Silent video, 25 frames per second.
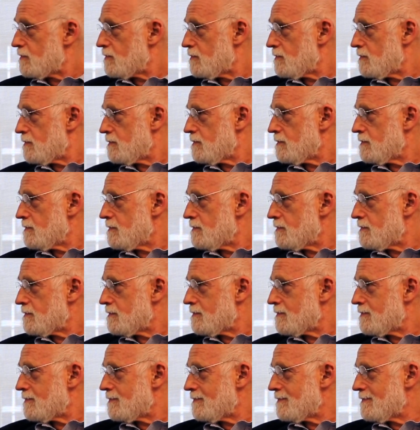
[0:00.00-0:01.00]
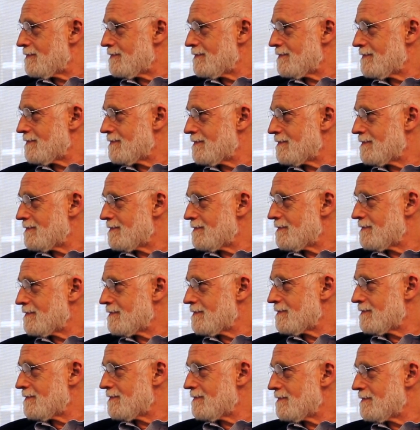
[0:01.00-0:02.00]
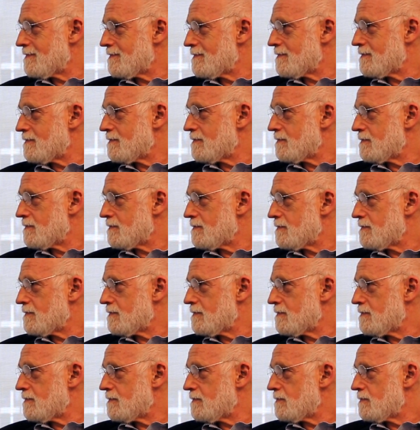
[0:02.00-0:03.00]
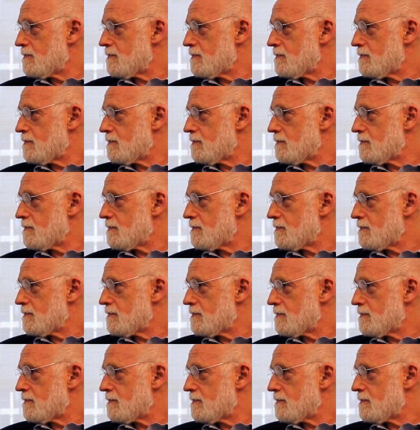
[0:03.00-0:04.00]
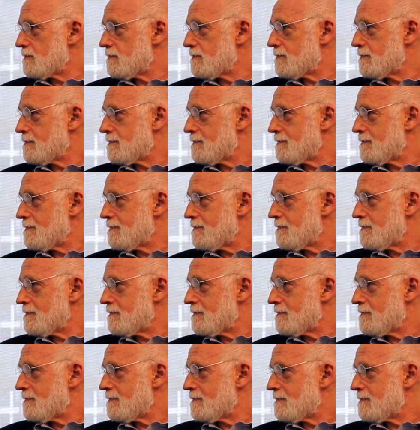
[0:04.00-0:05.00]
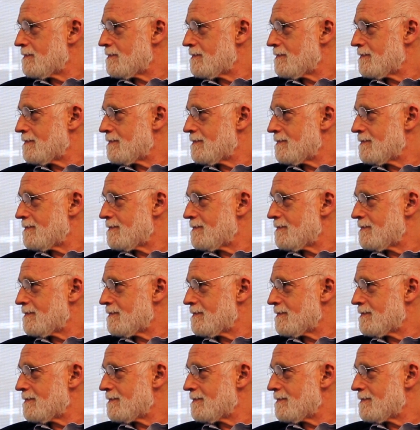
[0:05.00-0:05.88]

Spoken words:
No words are spoken by the person on screen.